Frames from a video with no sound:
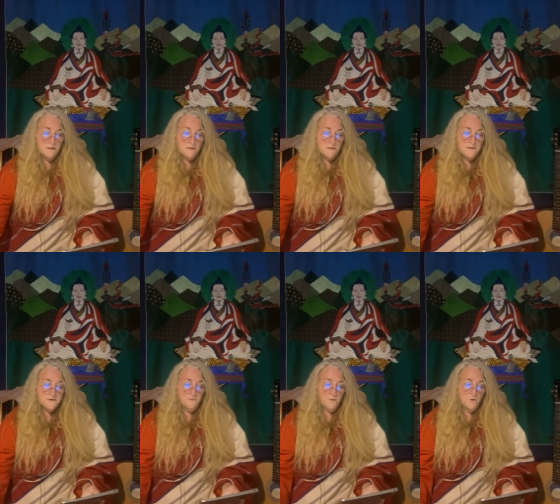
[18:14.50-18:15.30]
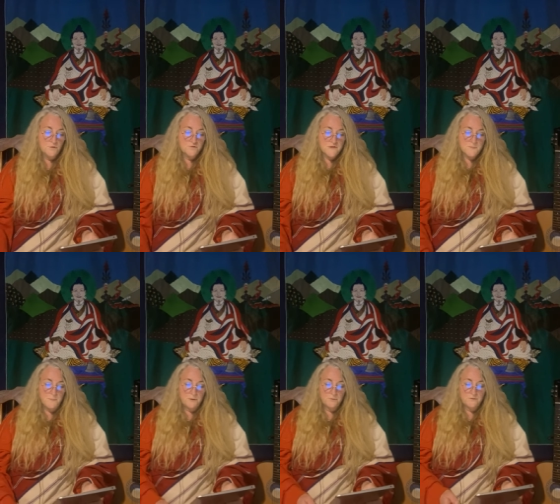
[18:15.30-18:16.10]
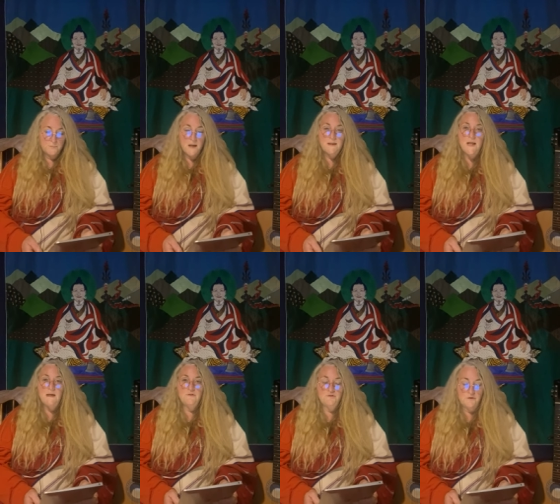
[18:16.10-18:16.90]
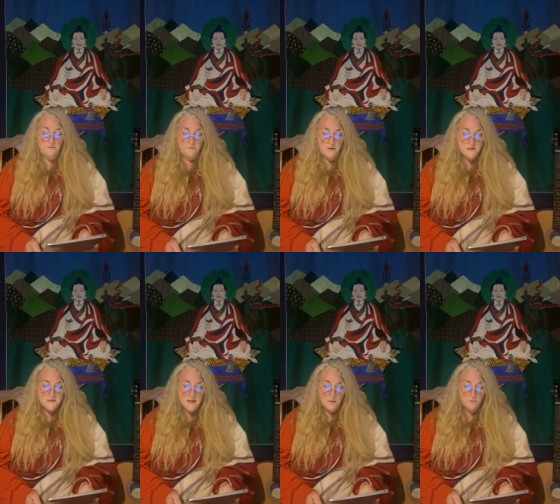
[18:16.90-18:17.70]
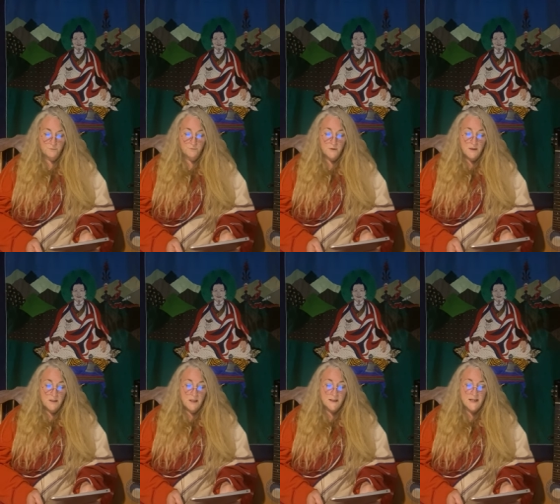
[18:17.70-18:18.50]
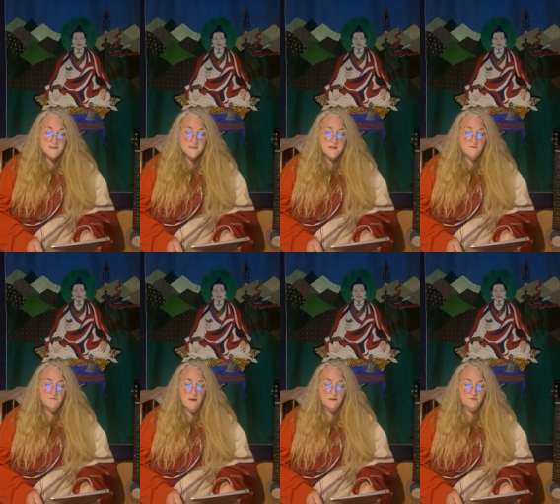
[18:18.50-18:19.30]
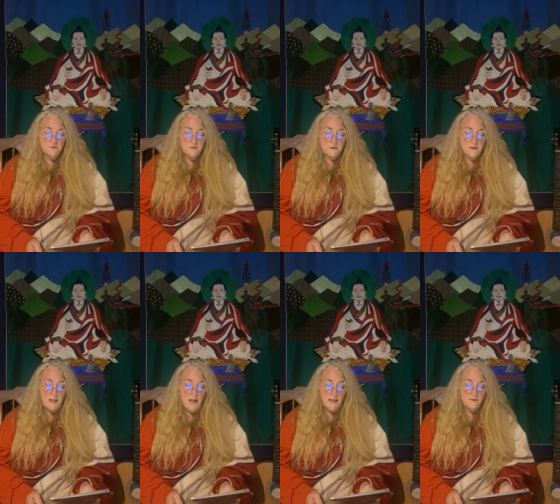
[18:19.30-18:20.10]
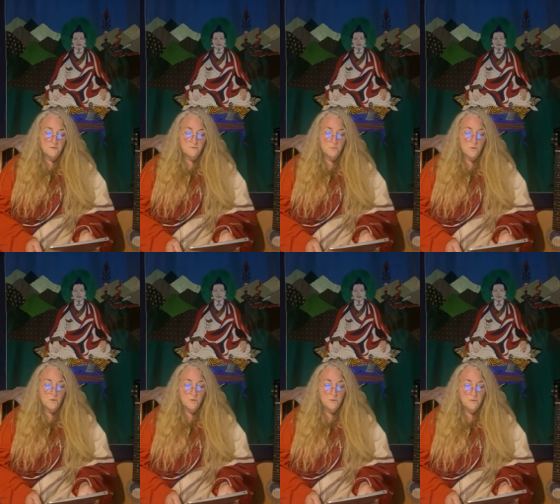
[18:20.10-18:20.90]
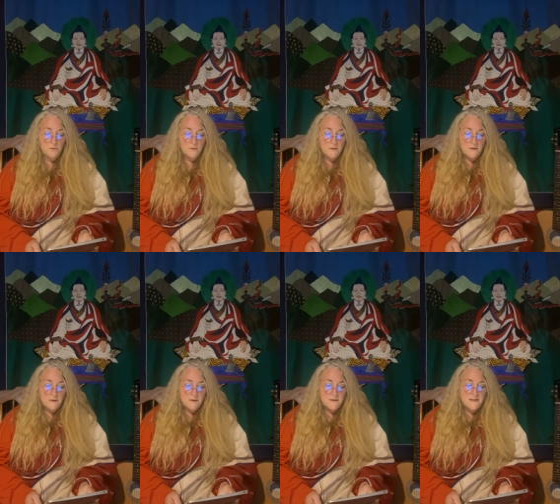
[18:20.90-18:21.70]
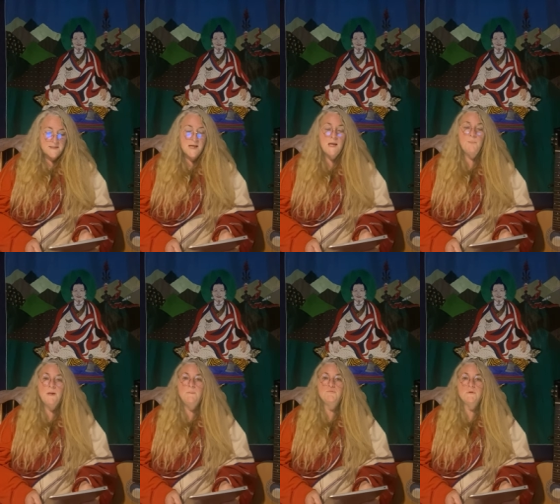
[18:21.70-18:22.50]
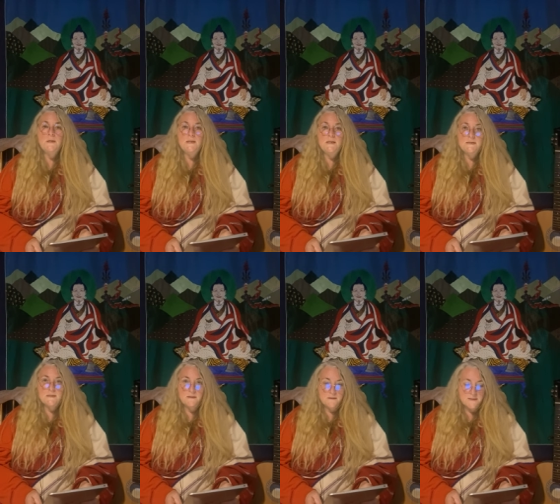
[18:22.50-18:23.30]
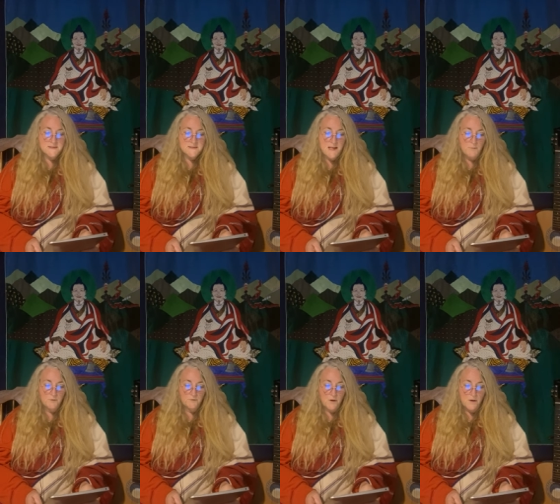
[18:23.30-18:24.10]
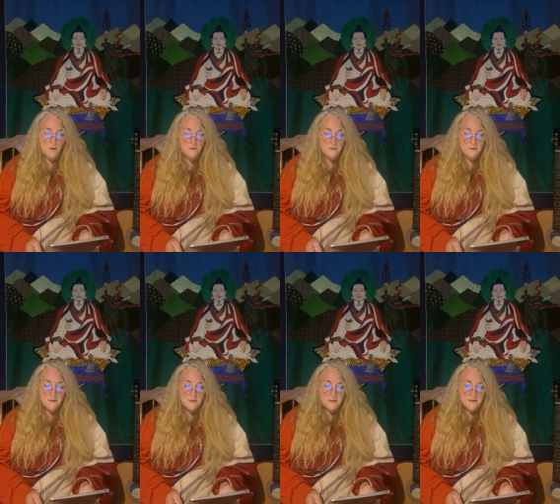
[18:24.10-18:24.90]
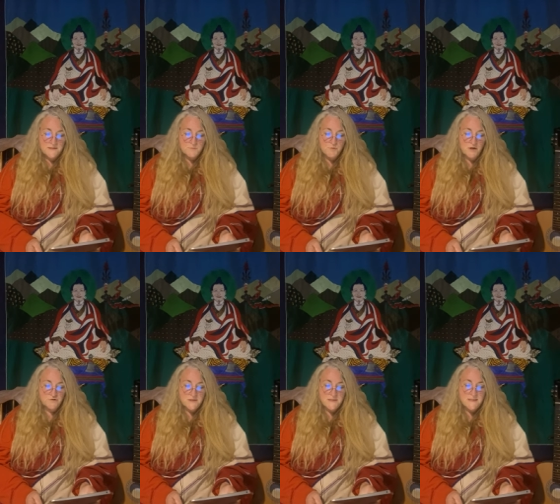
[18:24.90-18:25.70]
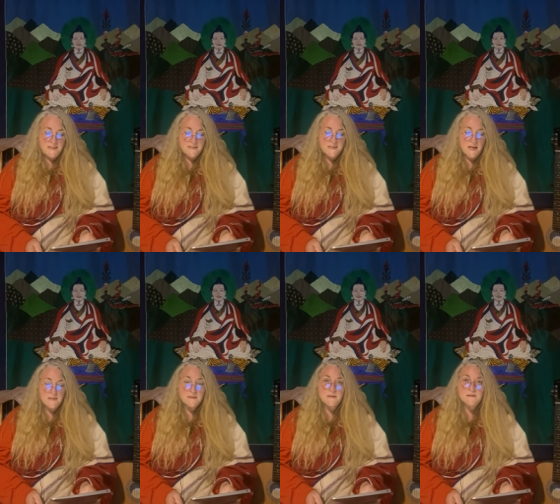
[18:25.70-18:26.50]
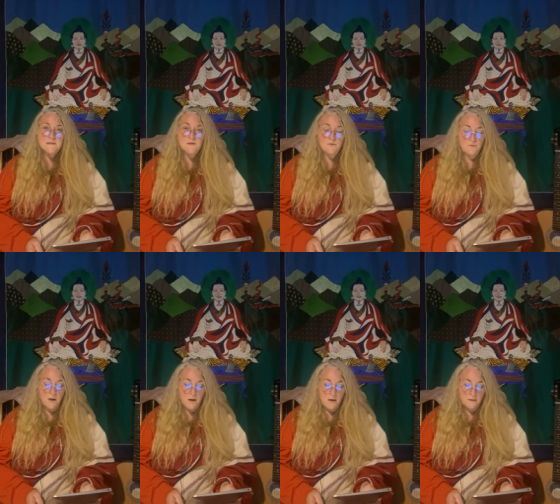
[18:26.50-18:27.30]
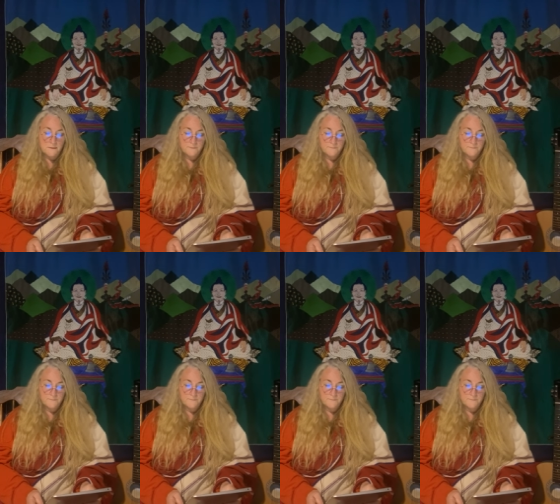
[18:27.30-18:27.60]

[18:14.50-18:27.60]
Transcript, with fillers: this fortress built by nature for herself against infection and the hand of war. This hippie breed, this samovar, this precious tea set in a silver urn,